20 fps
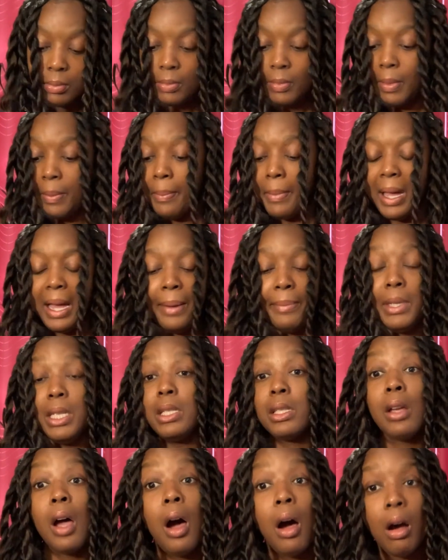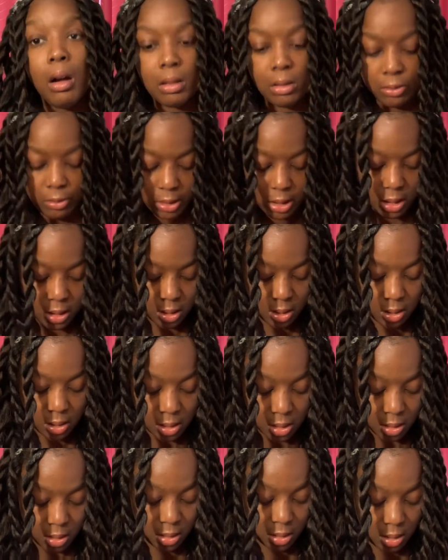Mama is hungry.
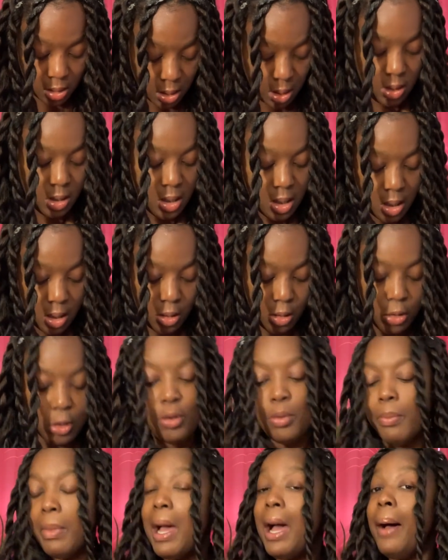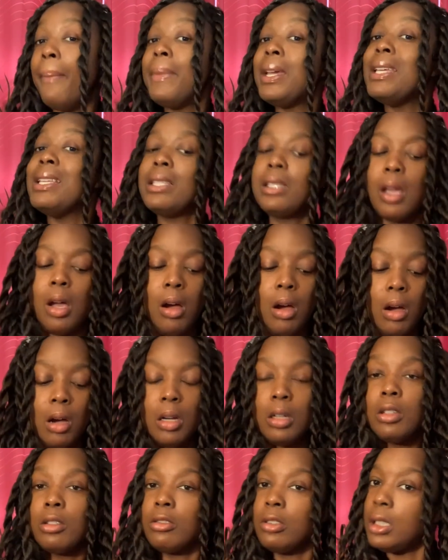Little mama is
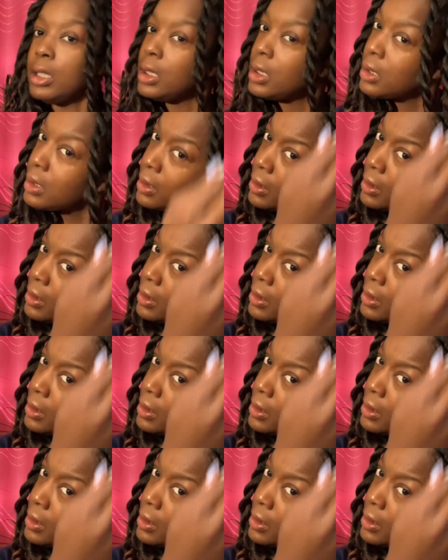hungry.